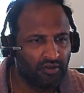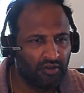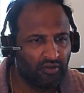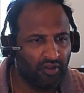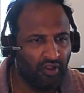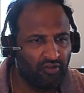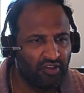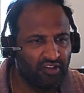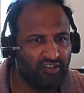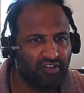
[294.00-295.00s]
So
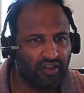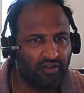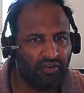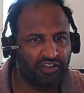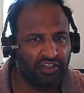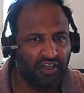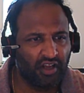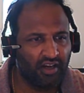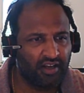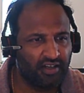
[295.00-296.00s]
using this function
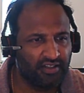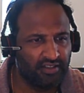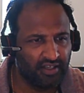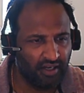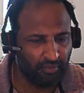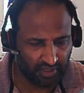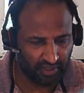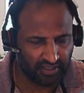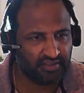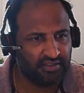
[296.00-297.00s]
call content helper
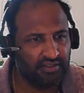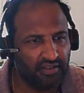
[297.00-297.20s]
class,